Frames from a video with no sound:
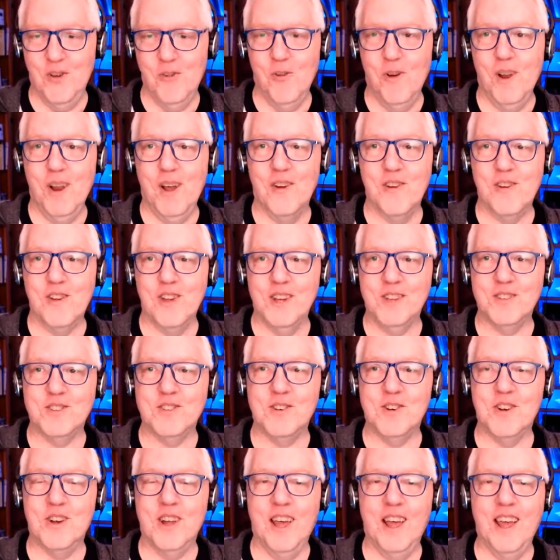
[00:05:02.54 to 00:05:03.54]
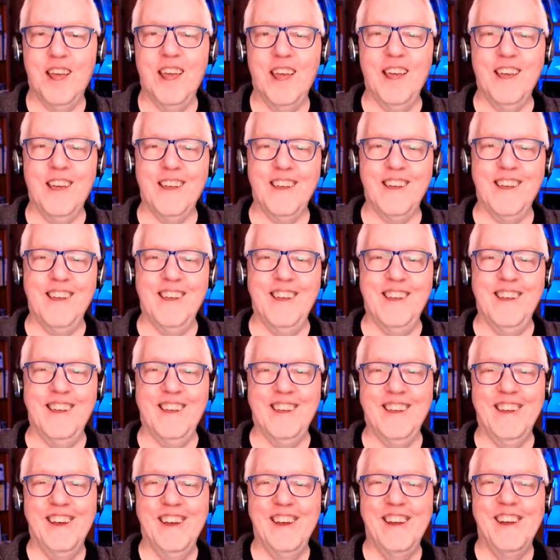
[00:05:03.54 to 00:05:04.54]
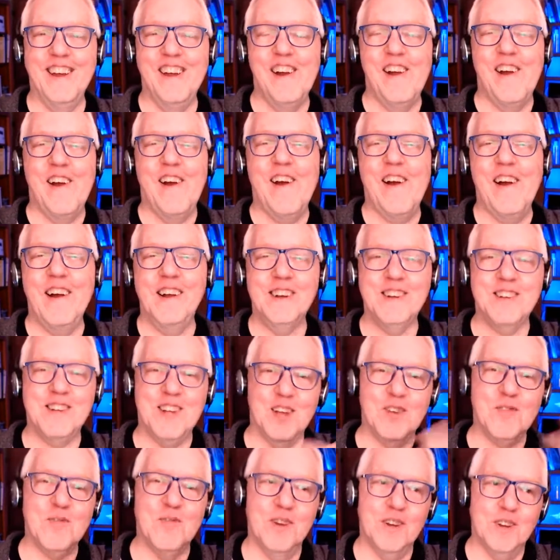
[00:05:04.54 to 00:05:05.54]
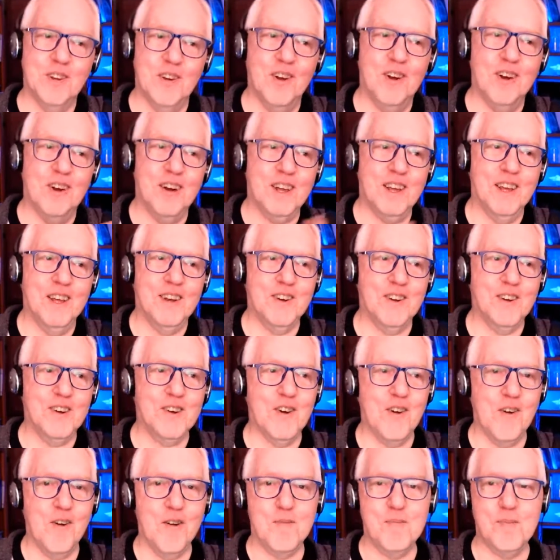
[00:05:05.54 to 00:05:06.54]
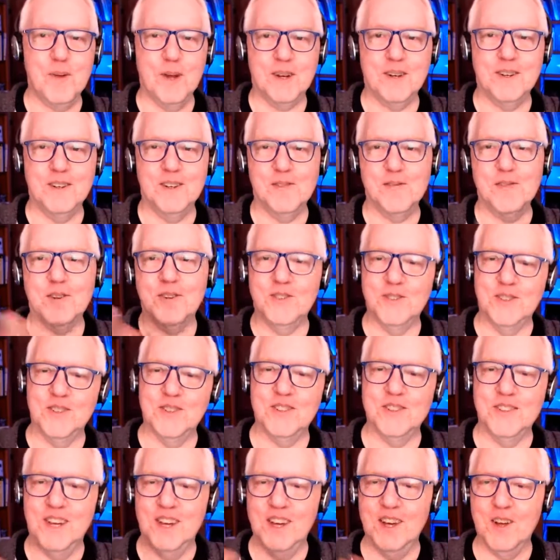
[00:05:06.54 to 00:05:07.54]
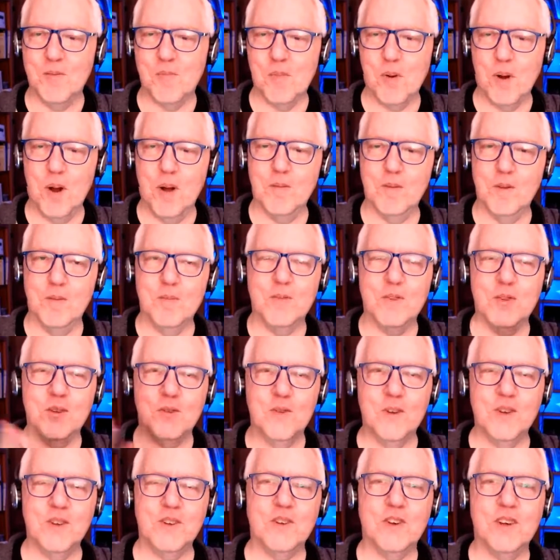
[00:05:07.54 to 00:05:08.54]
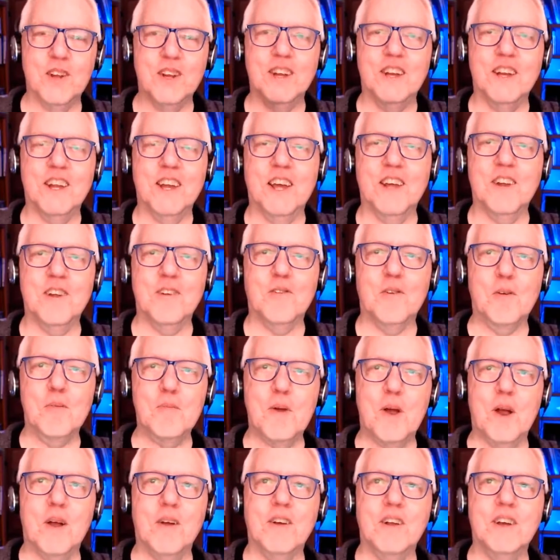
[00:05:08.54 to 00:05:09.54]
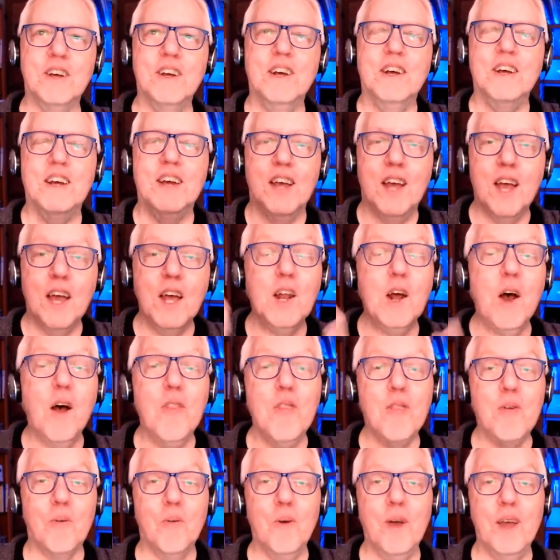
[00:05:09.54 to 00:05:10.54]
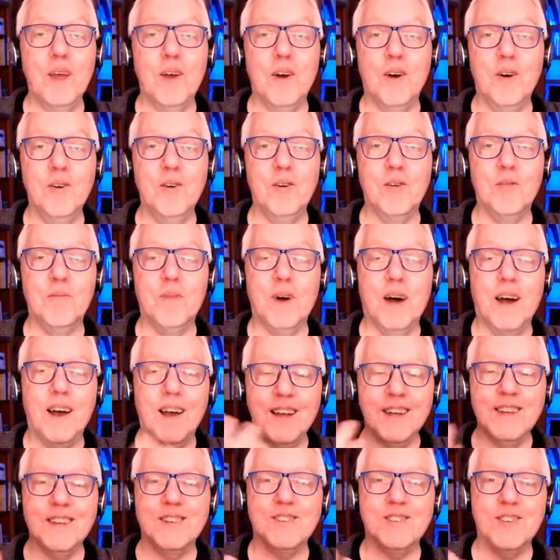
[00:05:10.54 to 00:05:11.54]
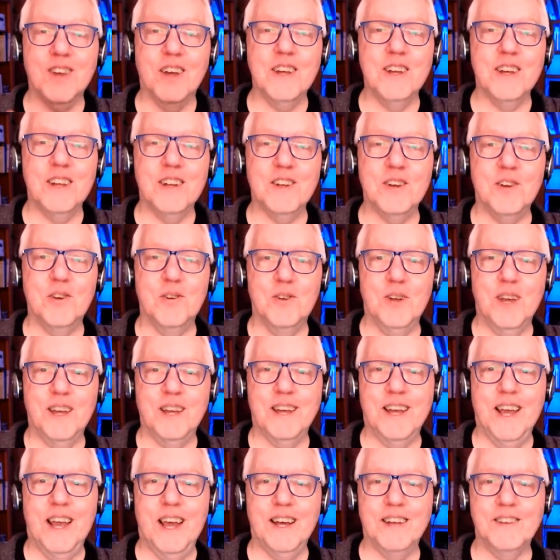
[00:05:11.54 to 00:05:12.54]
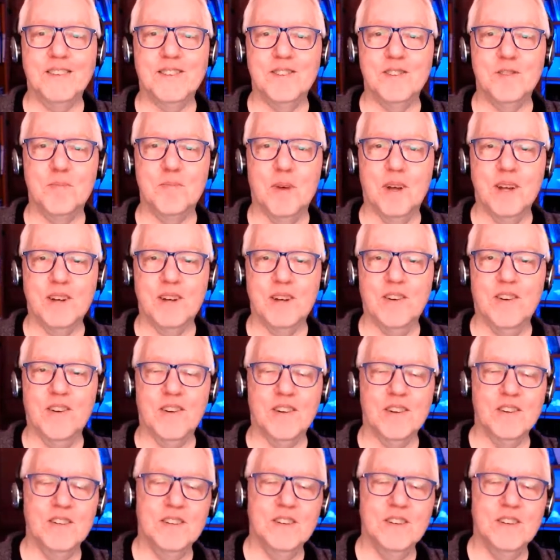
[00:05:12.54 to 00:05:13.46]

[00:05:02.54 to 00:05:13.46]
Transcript: went out yesterday. I had to take my daughter to get her car picked up because it had a problem. So we took it in to get it repaired. And on the way home, I decided to go get gas in my car.